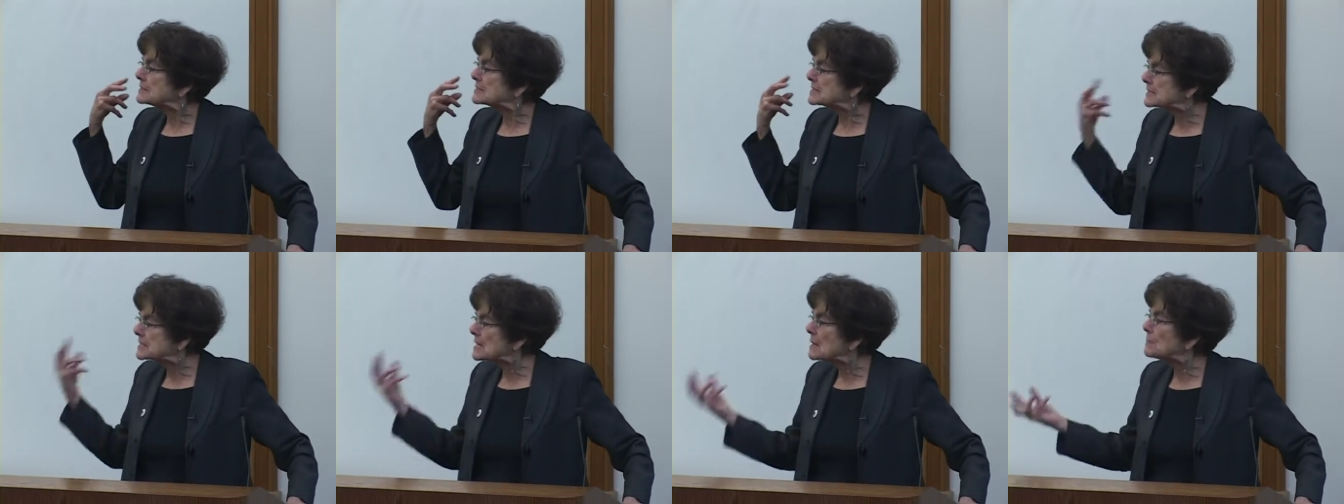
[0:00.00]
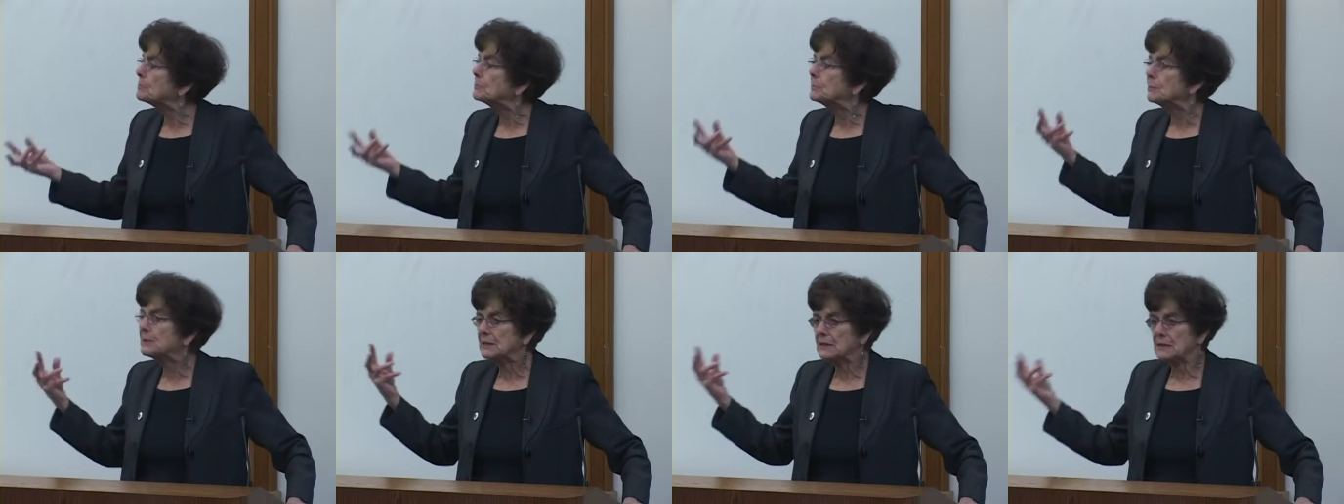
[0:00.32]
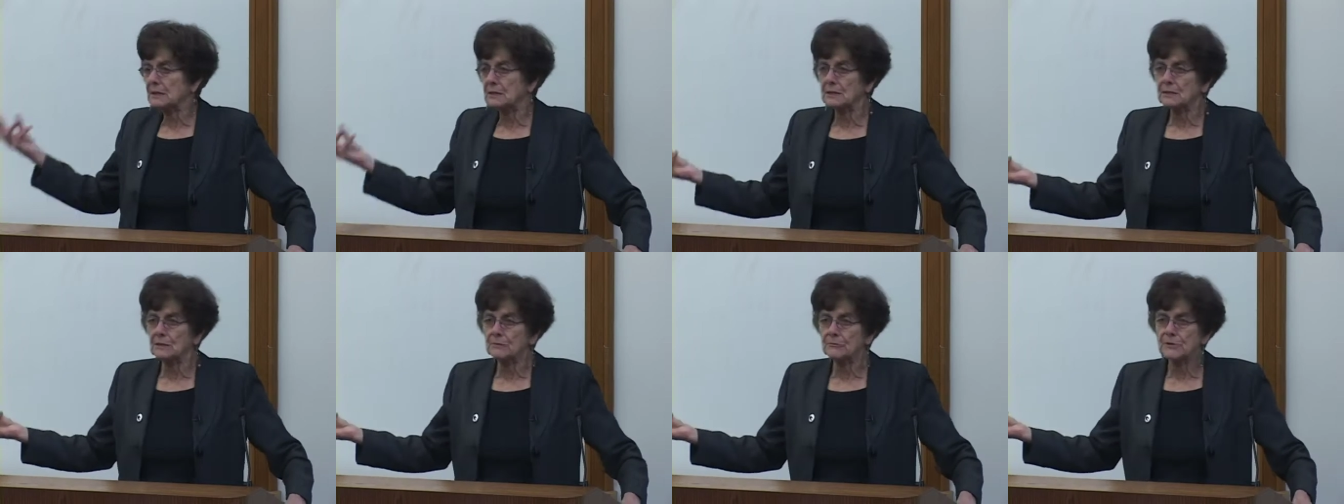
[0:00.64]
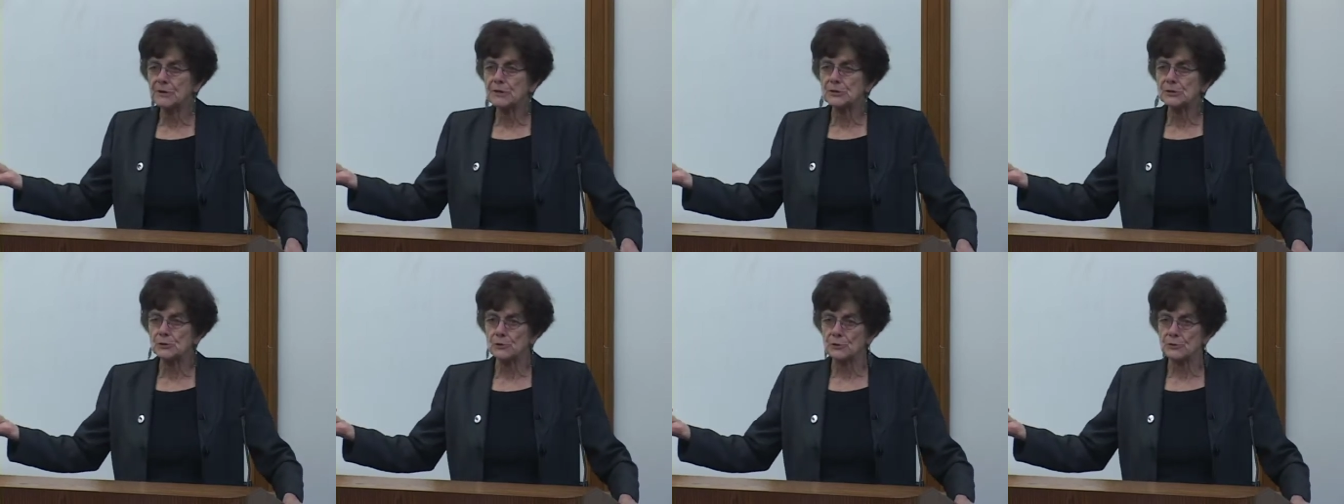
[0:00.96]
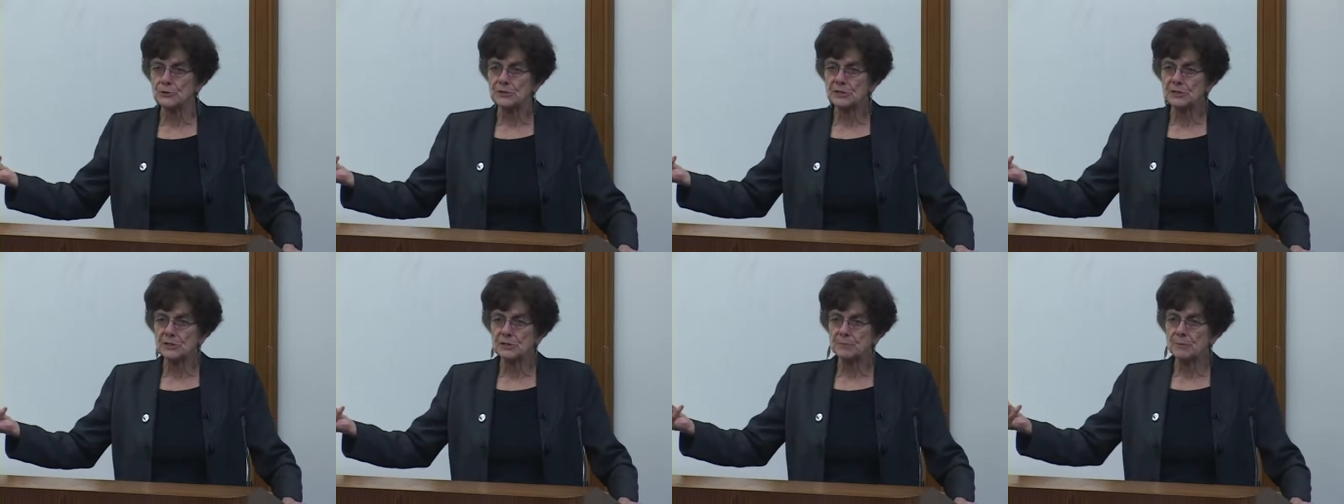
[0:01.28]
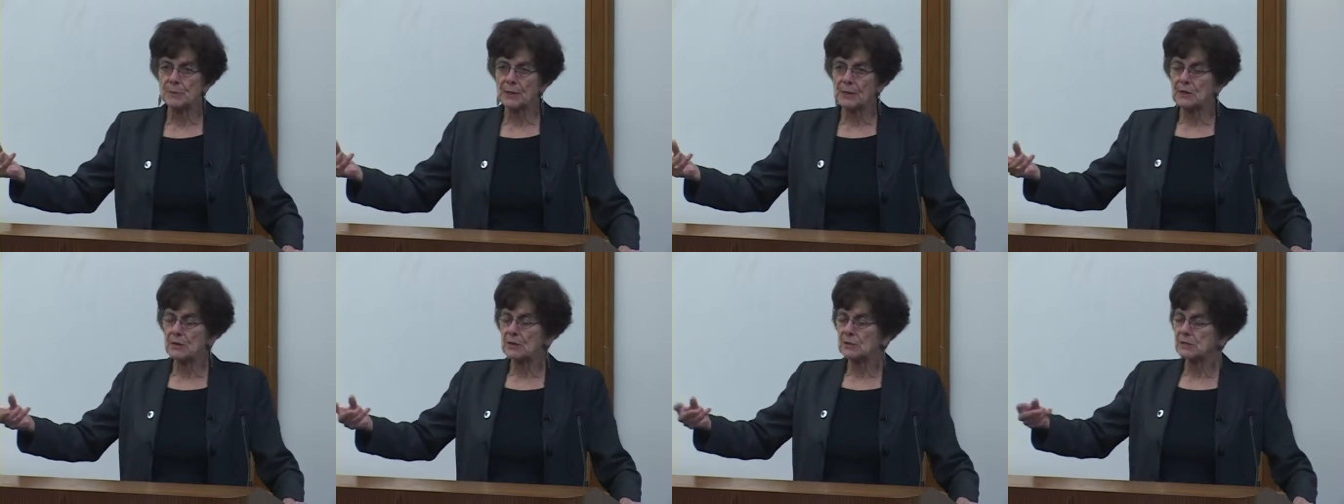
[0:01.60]
some political resources
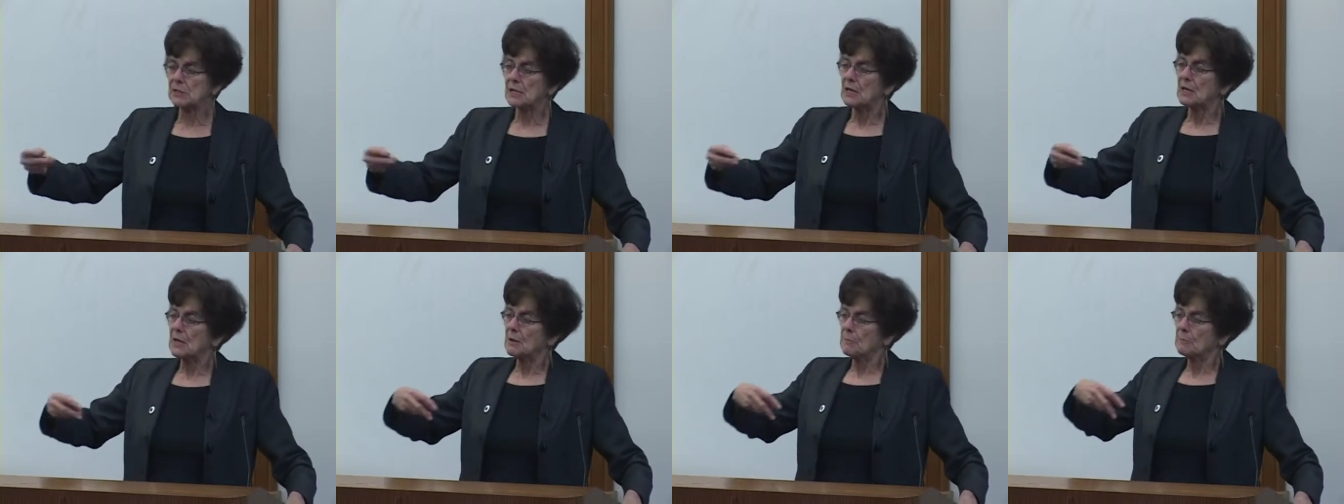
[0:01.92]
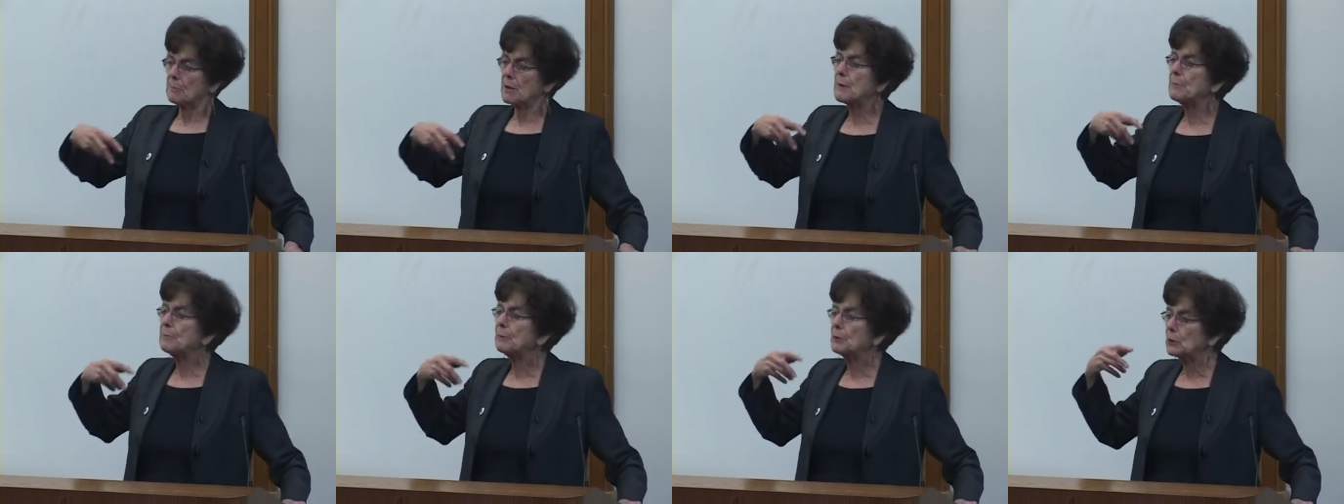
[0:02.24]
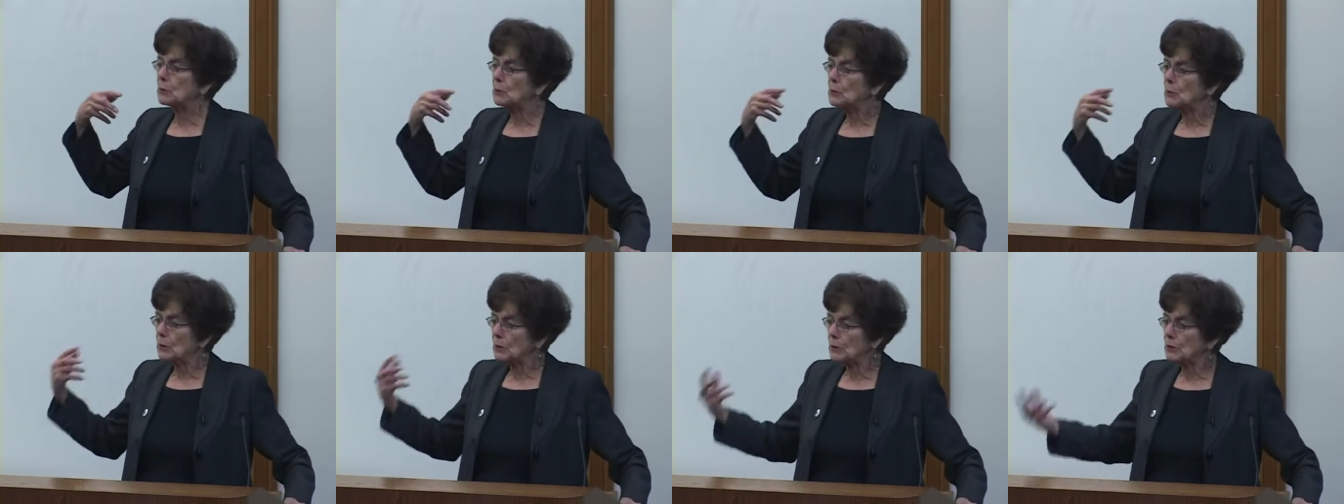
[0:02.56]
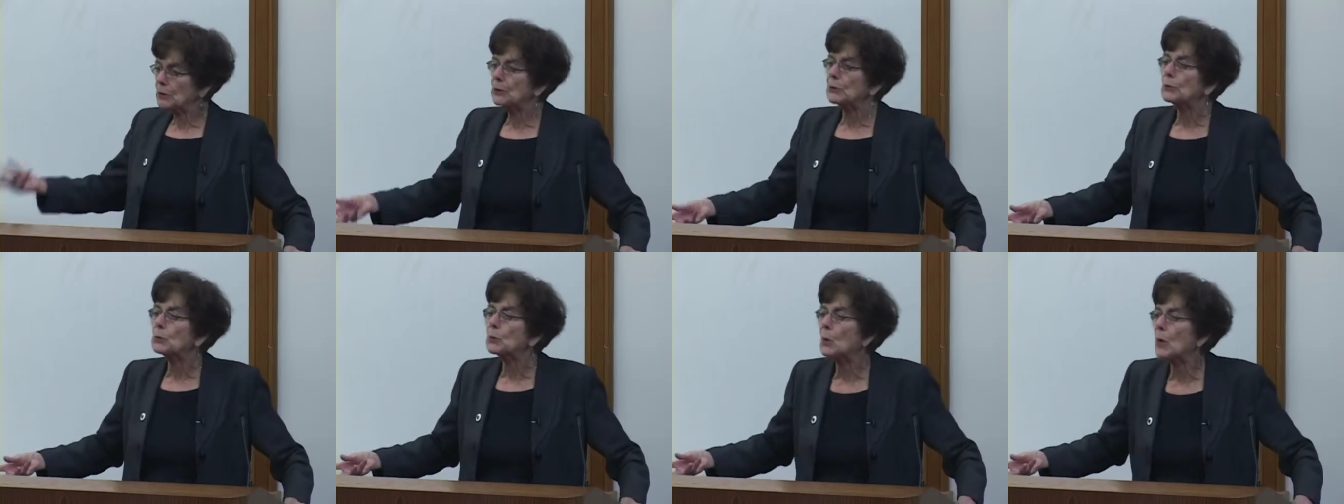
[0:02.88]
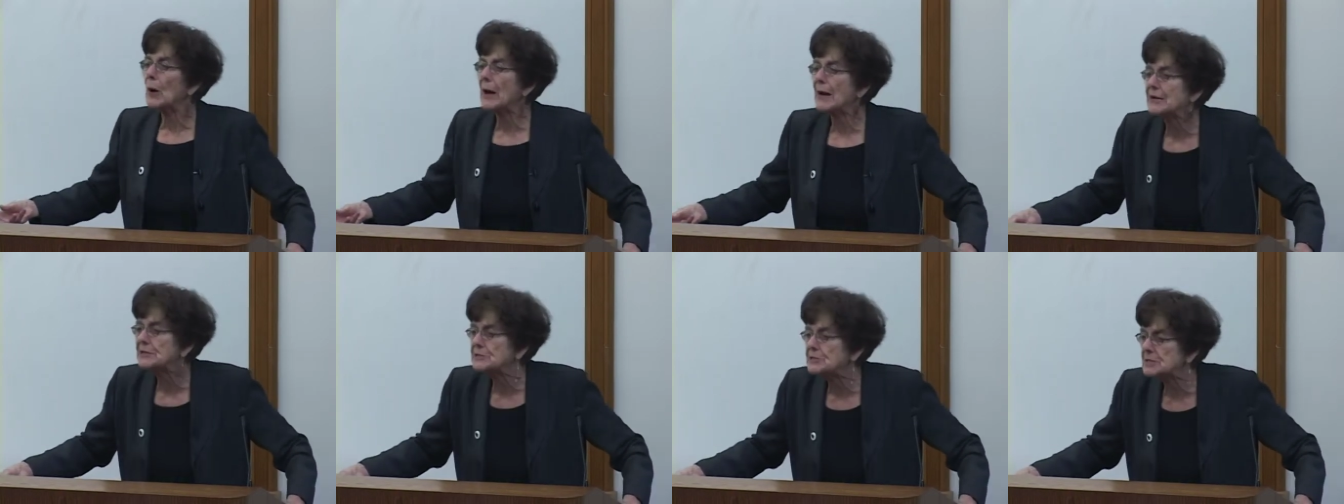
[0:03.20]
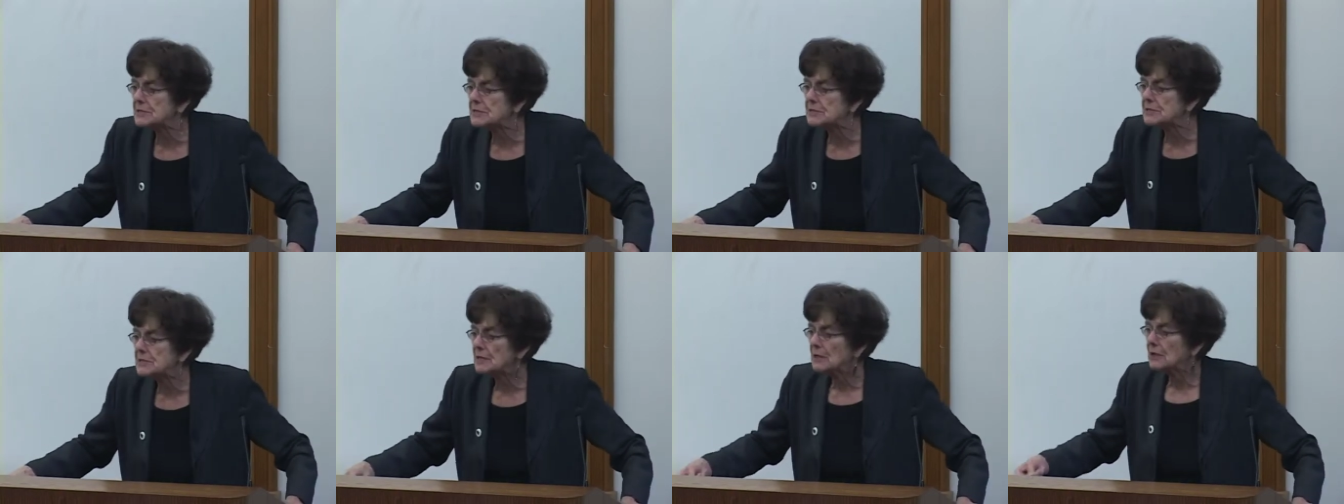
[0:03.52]
because people who earned
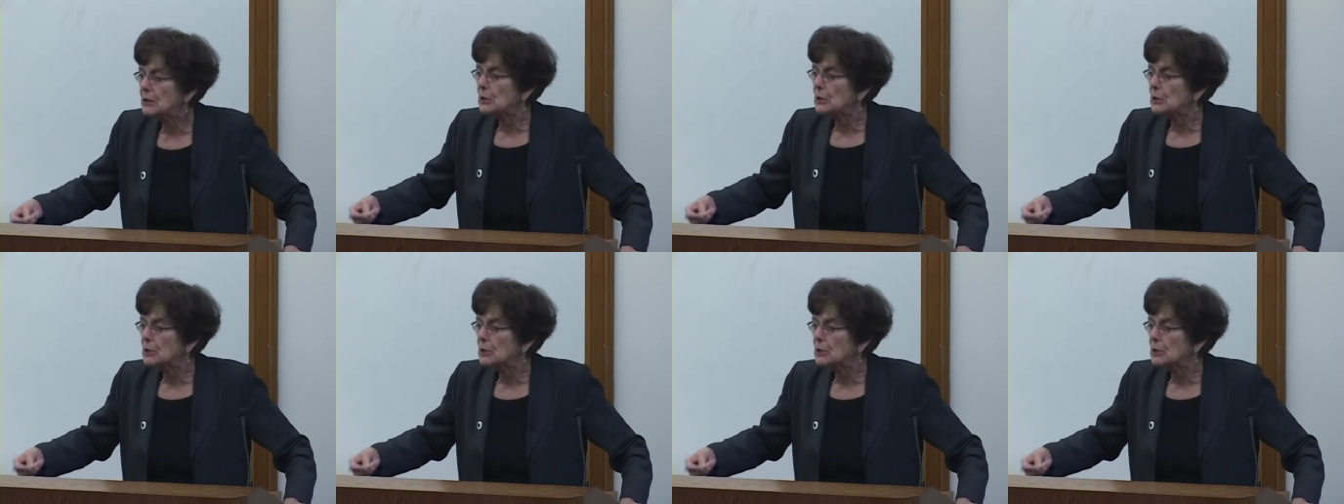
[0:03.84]
wages